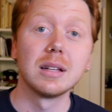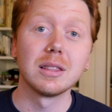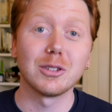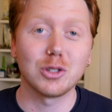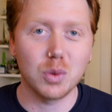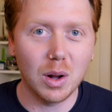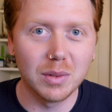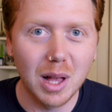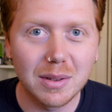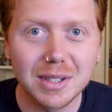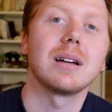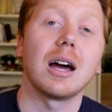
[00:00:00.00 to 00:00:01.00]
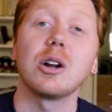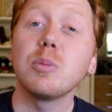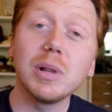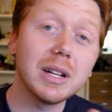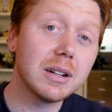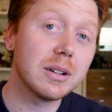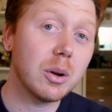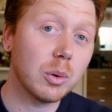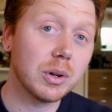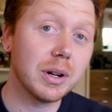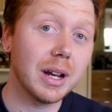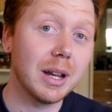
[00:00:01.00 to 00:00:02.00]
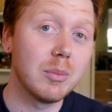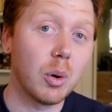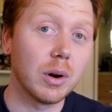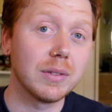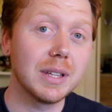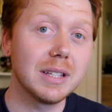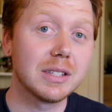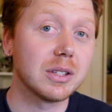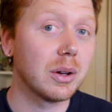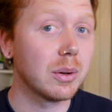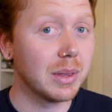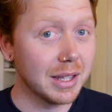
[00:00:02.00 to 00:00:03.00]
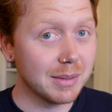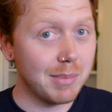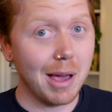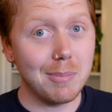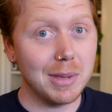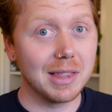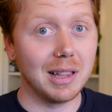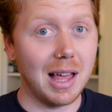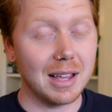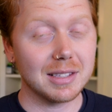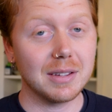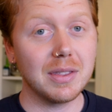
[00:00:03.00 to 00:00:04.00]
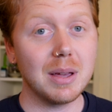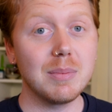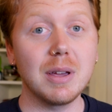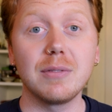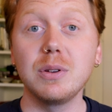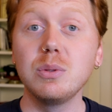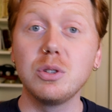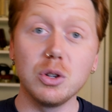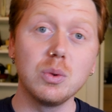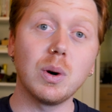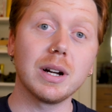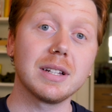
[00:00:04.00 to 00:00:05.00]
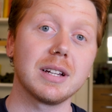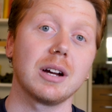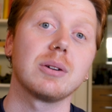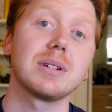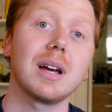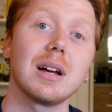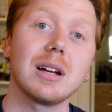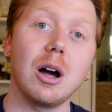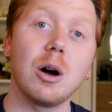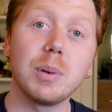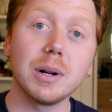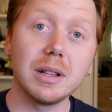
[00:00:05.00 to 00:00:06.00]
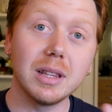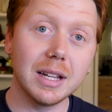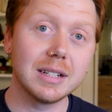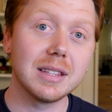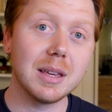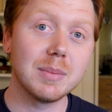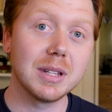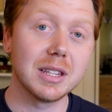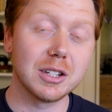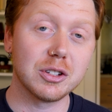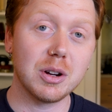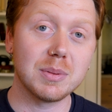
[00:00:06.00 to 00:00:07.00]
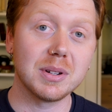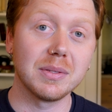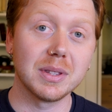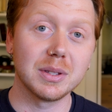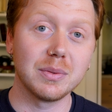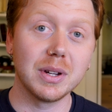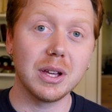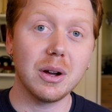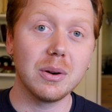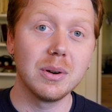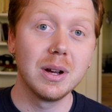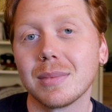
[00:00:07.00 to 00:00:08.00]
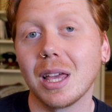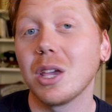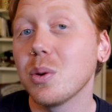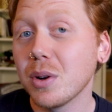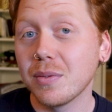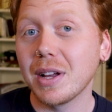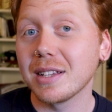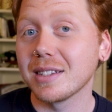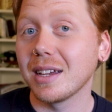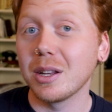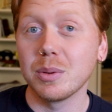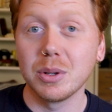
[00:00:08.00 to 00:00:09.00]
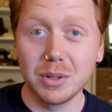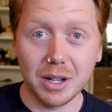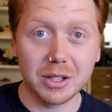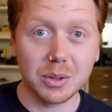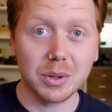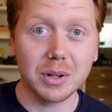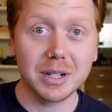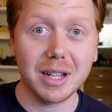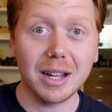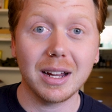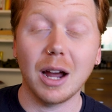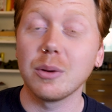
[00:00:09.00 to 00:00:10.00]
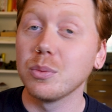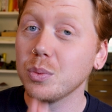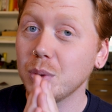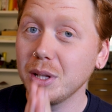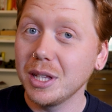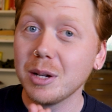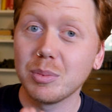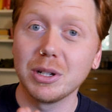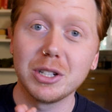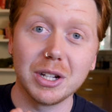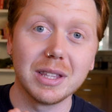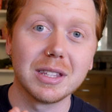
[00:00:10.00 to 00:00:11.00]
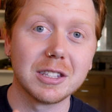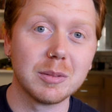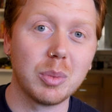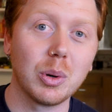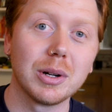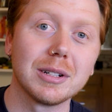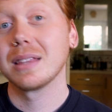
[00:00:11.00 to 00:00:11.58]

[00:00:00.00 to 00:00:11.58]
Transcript: There's 12 left. I don't plan on ordering any more of these, so this might be the last of them. If you do want a tarot deck, I'll put a link to them in the description of this video. Thank you in advance to anyone who does order a deck. I really appreciate the support.